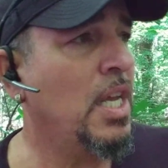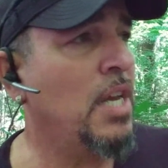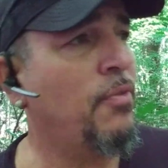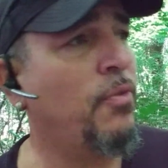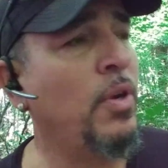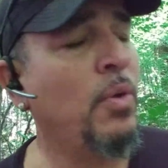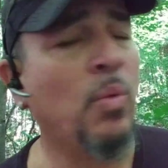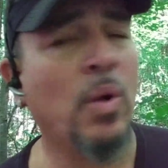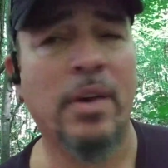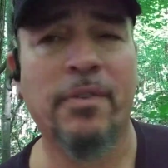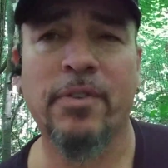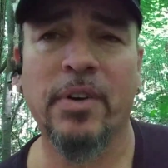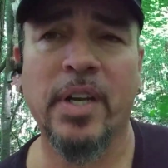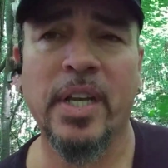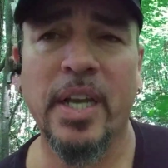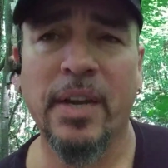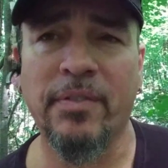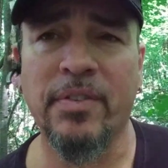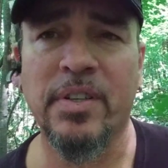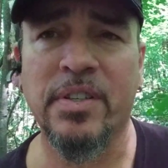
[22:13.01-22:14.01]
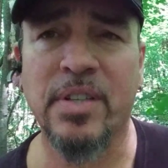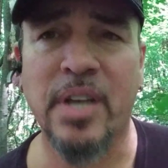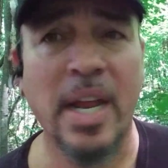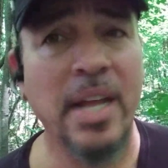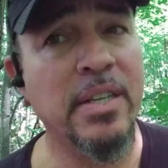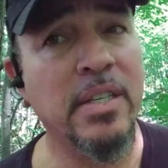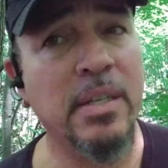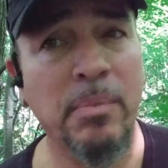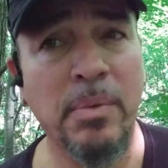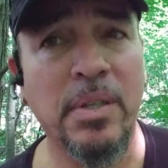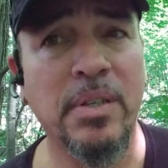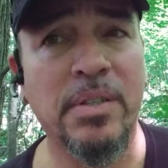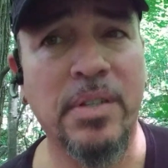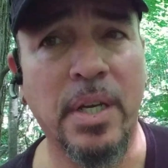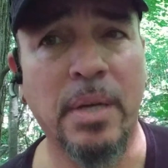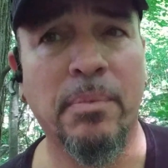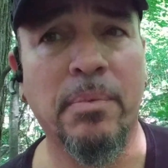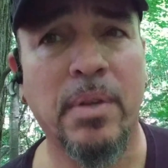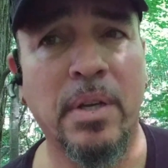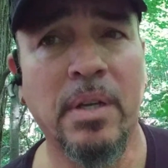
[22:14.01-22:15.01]
If we want forgiveness, it has to be the
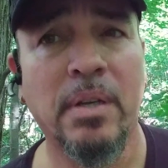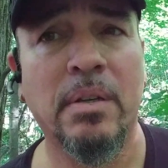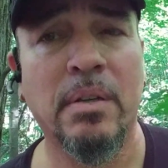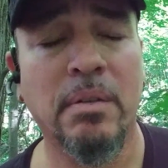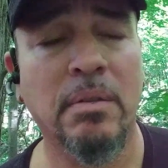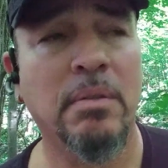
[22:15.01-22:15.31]
same thing.